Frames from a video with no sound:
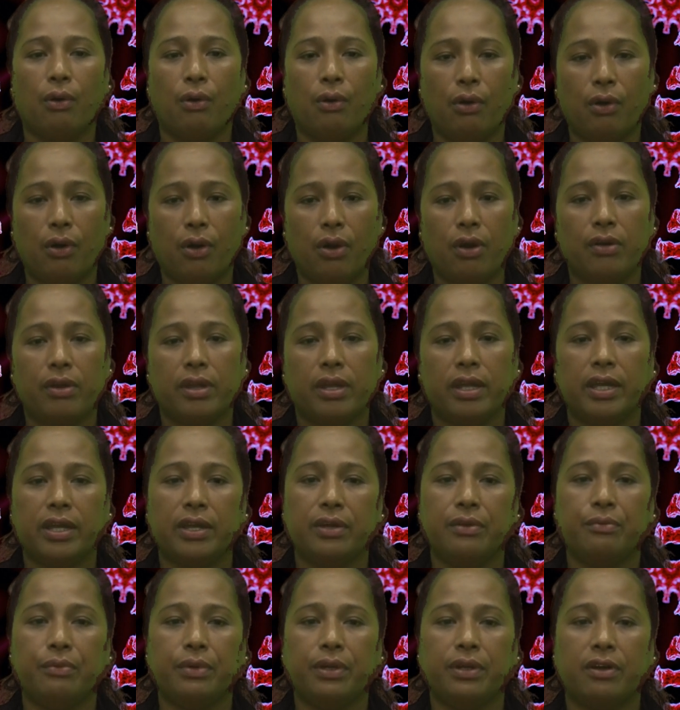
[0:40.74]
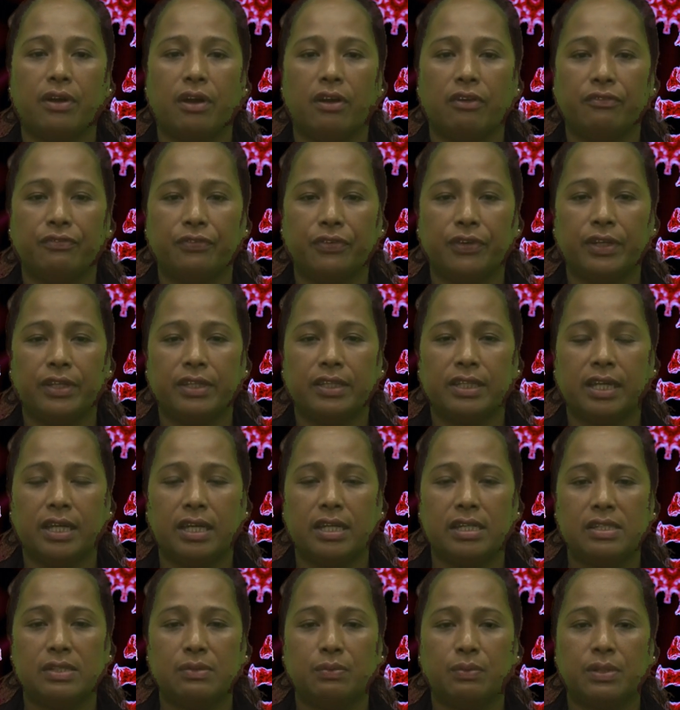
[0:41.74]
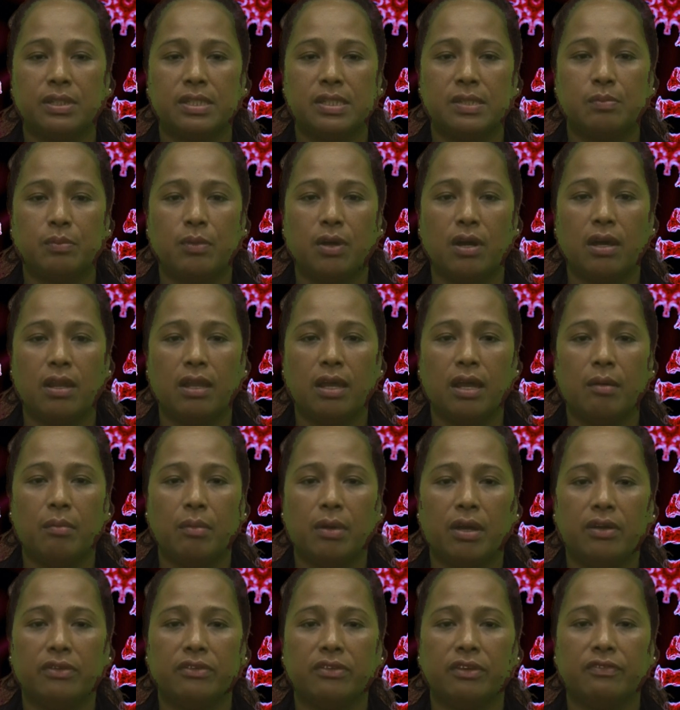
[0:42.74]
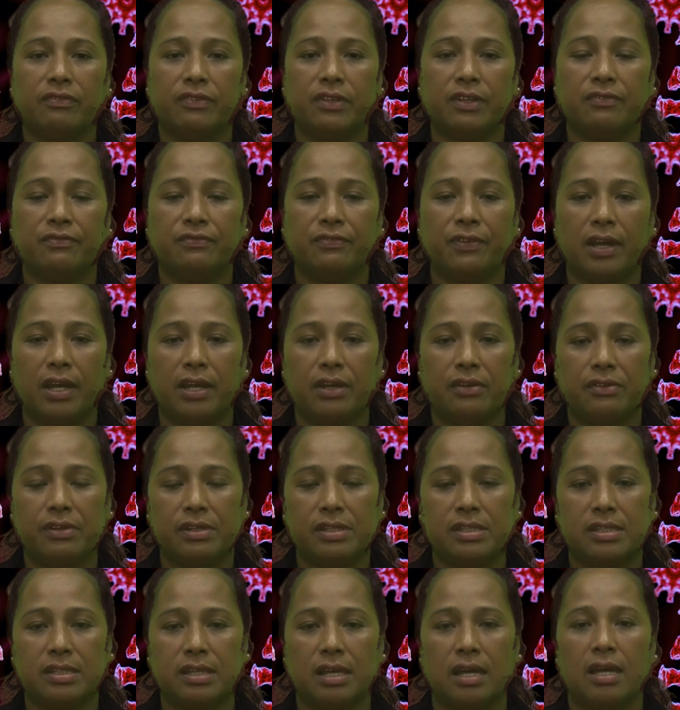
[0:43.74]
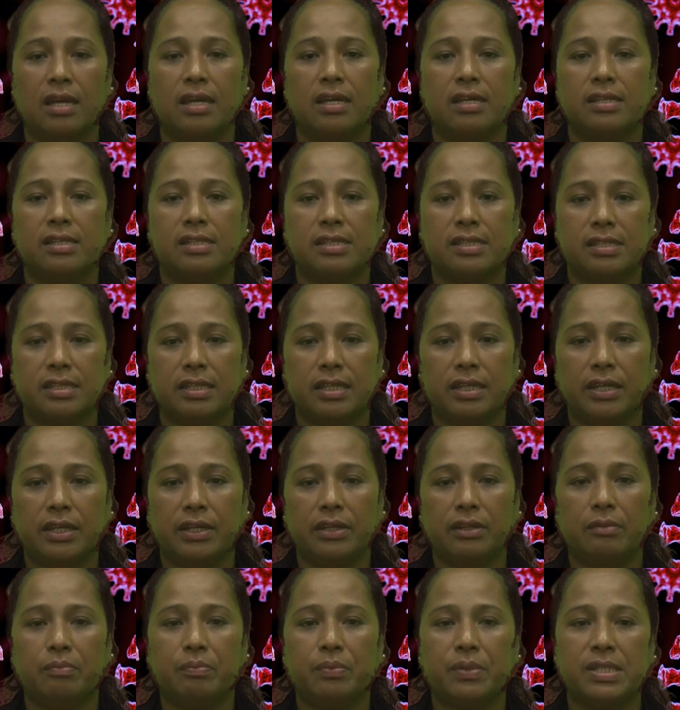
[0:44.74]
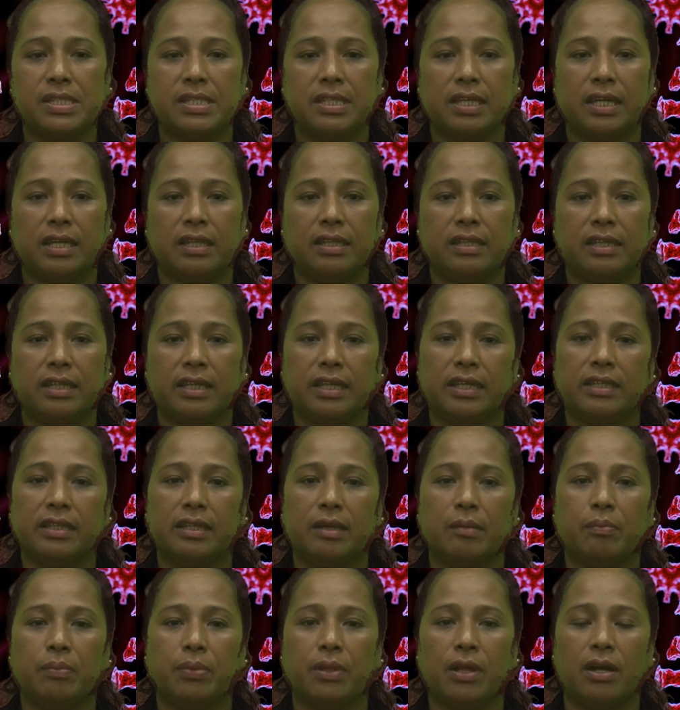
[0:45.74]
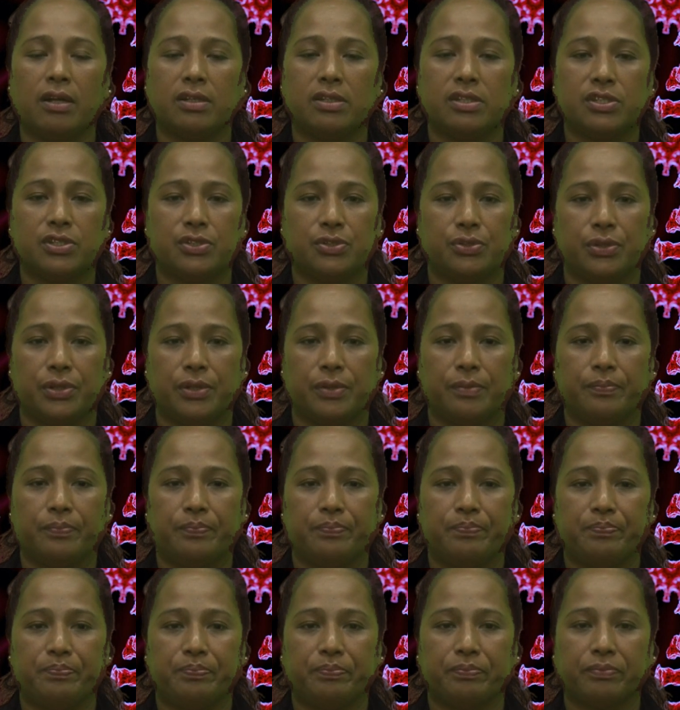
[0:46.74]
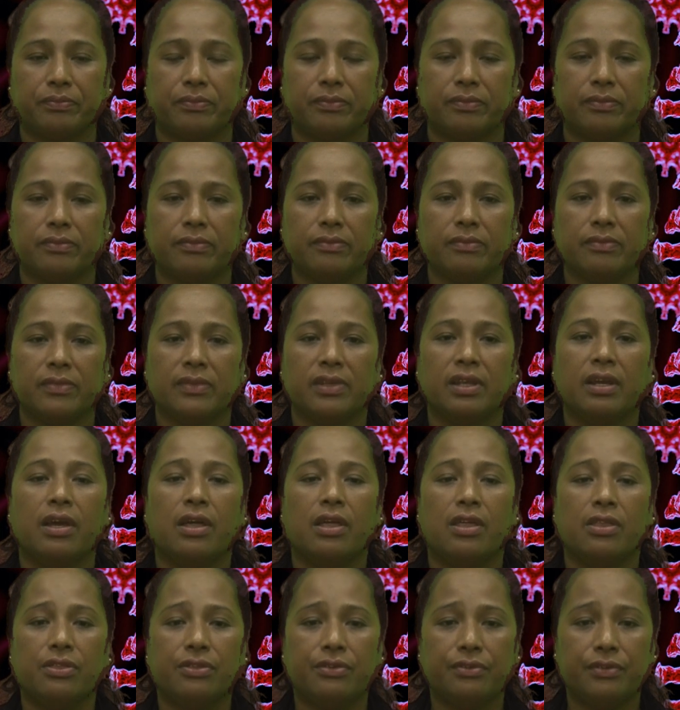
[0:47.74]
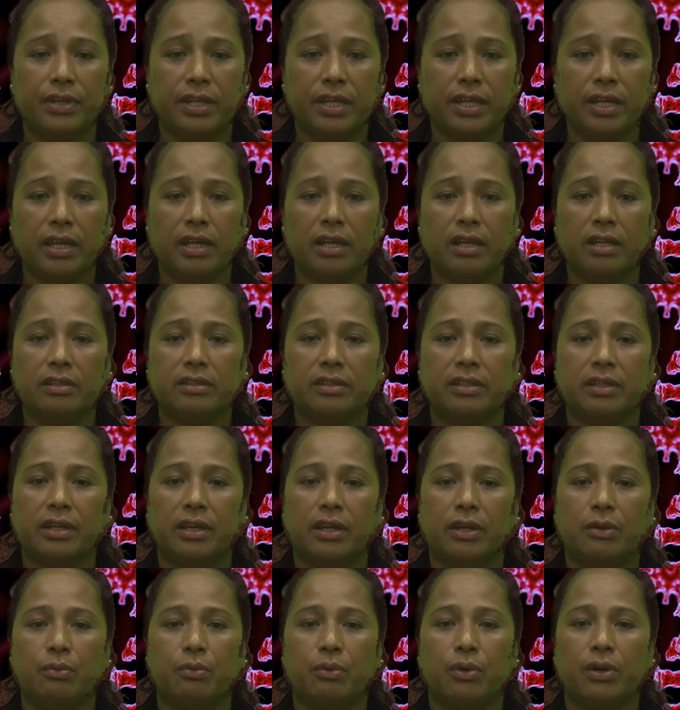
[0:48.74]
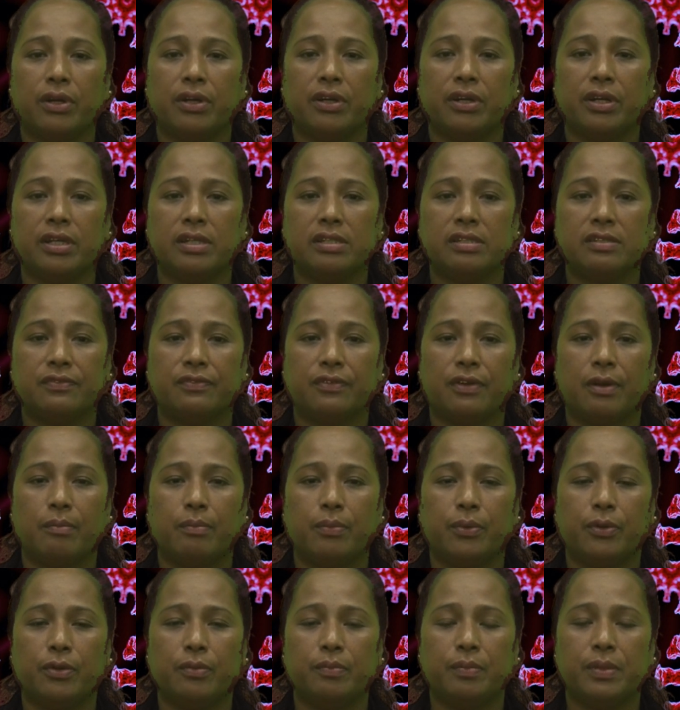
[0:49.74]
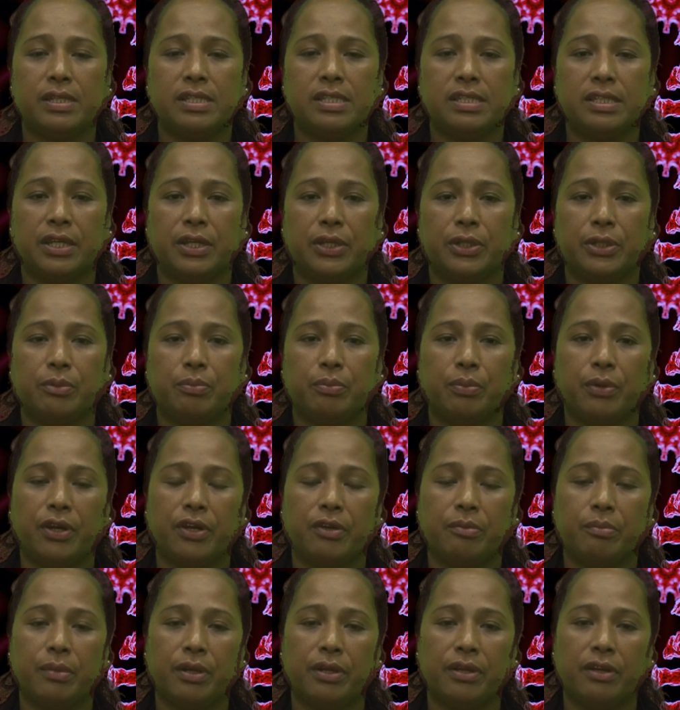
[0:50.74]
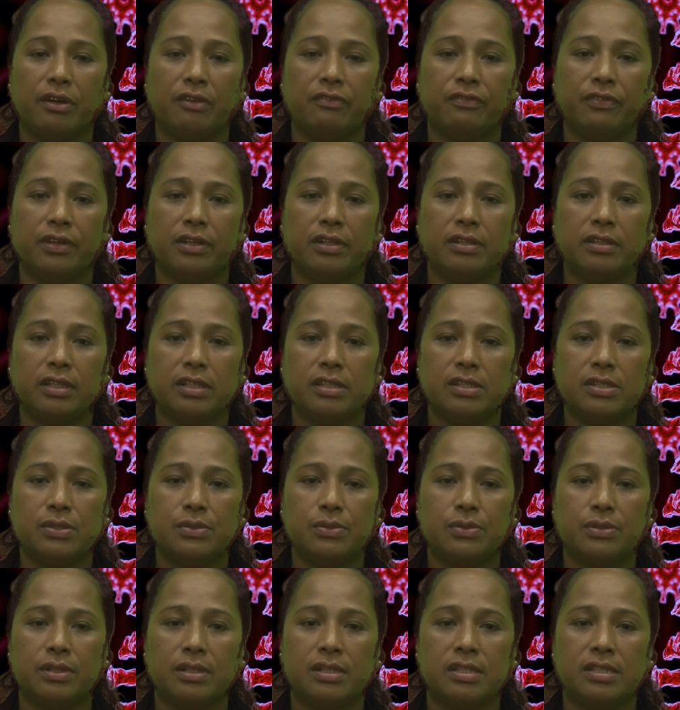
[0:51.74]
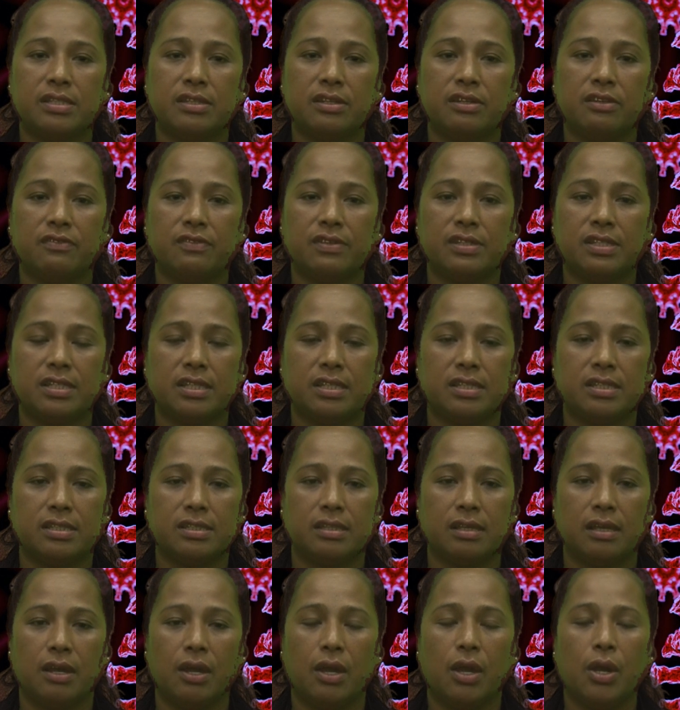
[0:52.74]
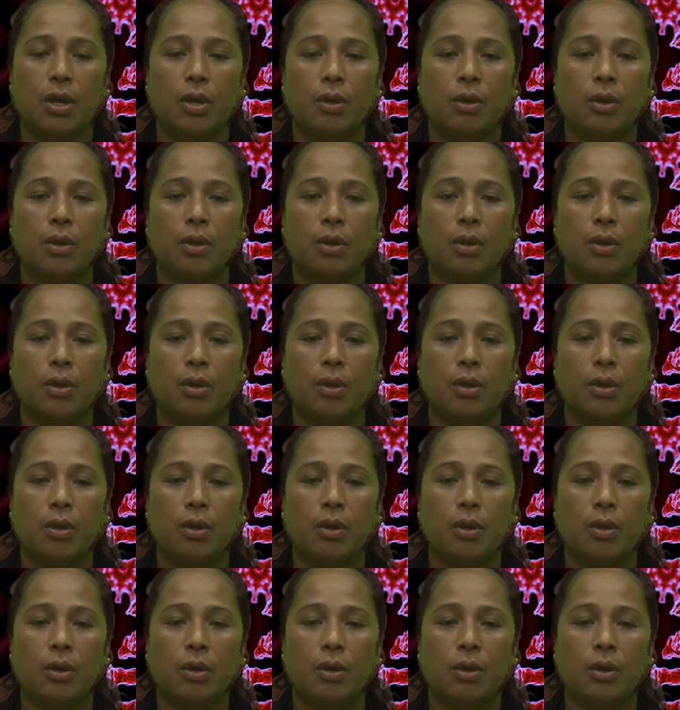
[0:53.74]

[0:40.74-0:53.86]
or a recovered case with small amount of the virus still present in the bloodstream. 3 healthcare workers from Pohnpei State Department of Health and Social Services